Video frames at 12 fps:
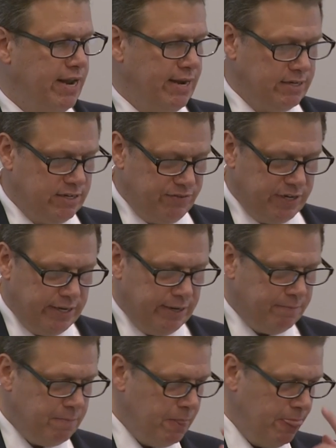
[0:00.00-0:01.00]
activity.
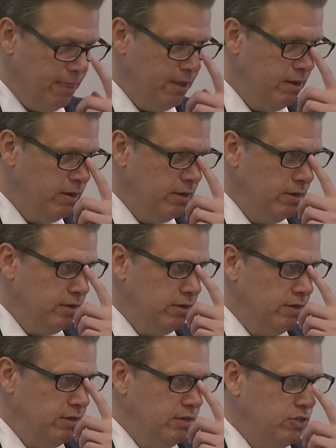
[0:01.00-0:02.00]

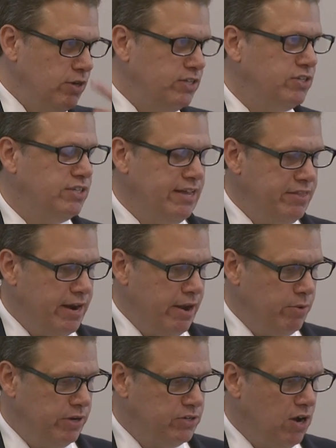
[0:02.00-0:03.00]
So I said that I
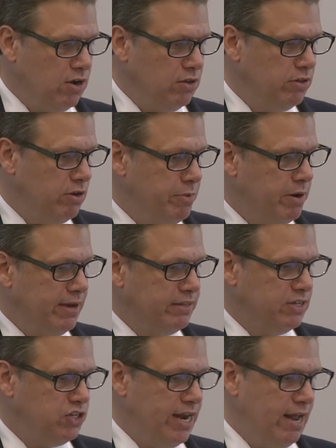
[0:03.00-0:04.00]
would talk a little bit about the
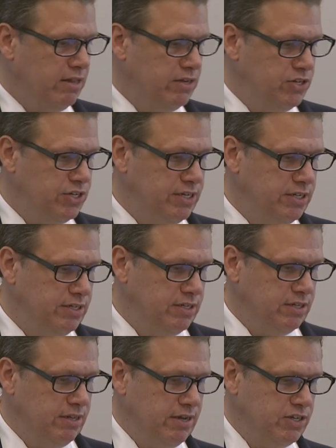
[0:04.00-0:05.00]

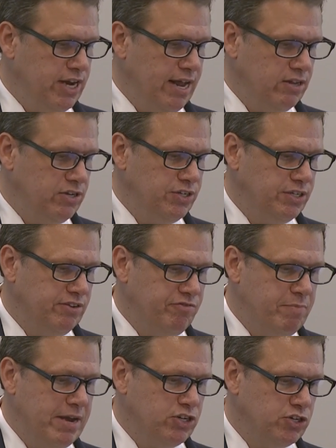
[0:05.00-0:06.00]
challenges of
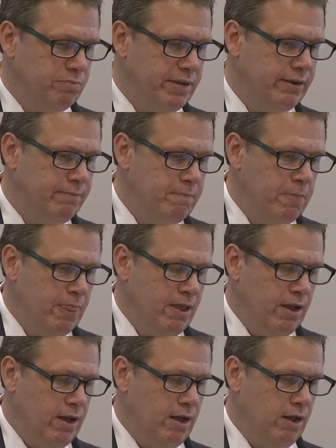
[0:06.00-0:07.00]
measurement.
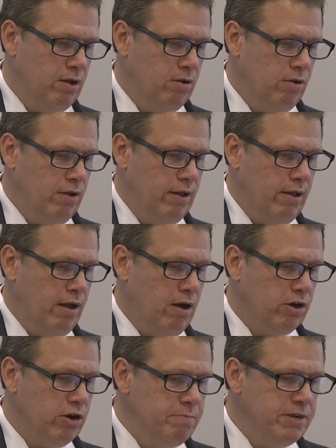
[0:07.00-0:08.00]
Our
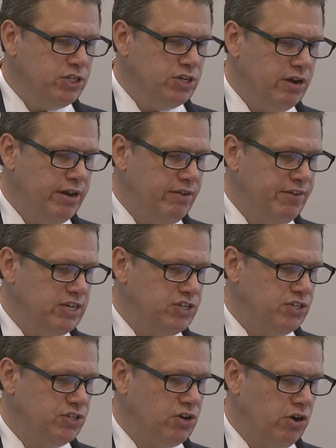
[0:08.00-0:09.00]
commission on innovation
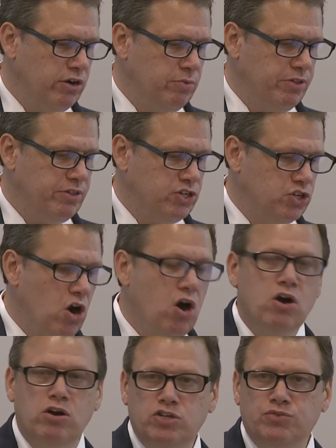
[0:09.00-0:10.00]
started with a
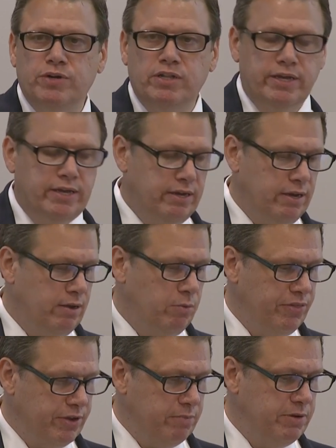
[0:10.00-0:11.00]
charge, really,
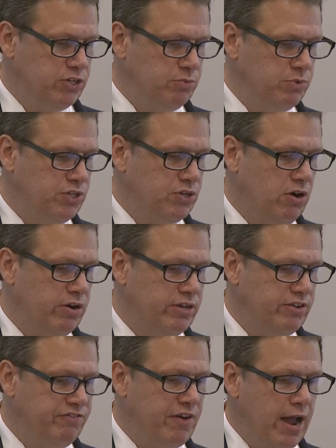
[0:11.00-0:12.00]
when the commission was started, to
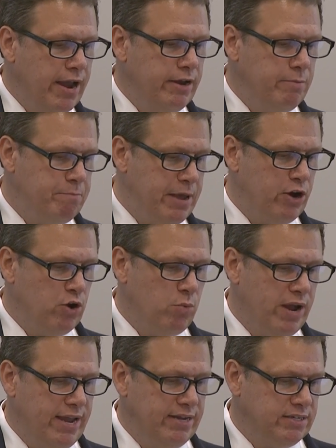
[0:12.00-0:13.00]
find better
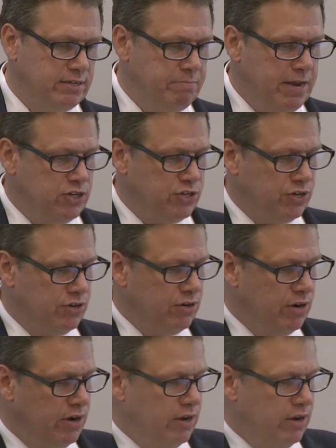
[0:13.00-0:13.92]
ways to measure